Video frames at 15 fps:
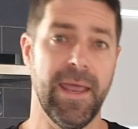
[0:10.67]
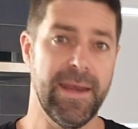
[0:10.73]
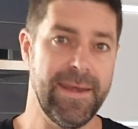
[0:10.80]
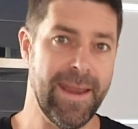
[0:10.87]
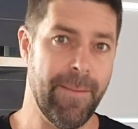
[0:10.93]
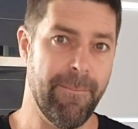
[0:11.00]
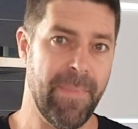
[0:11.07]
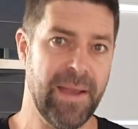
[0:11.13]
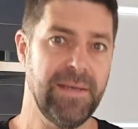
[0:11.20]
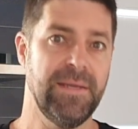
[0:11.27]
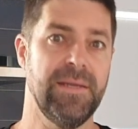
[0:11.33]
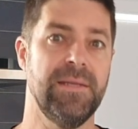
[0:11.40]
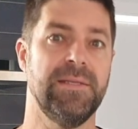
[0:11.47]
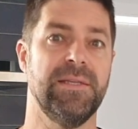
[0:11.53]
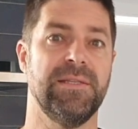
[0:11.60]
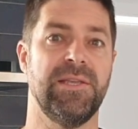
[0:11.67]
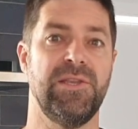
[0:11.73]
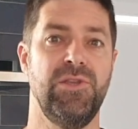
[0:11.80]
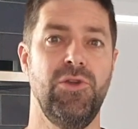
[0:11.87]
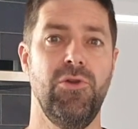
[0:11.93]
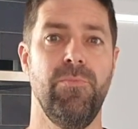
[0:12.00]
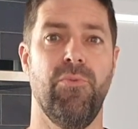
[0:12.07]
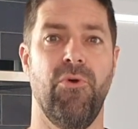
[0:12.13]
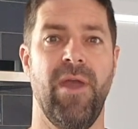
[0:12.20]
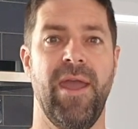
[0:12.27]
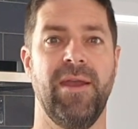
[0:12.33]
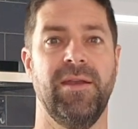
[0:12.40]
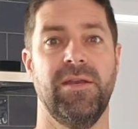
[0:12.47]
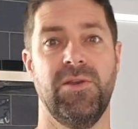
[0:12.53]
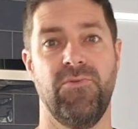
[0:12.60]
Now Muntons is a new
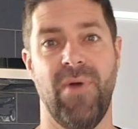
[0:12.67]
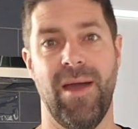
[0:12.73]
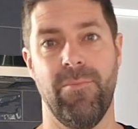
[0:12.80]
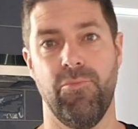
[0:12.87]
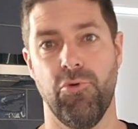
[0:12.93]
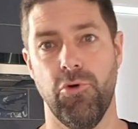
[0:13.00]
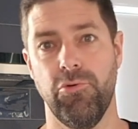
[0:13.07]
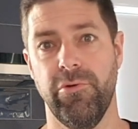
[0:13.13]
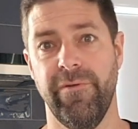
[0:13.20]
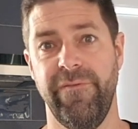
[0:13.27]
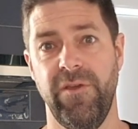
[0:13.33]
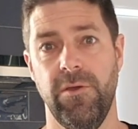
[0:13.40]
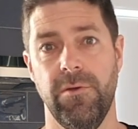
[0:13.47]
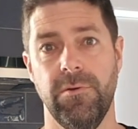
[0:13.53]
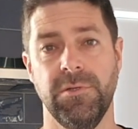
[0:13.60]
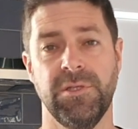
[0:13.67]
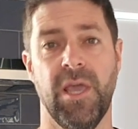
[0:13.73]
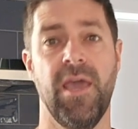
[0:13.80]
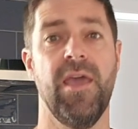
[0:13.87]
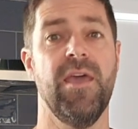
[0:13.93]
brand to our brew reviews.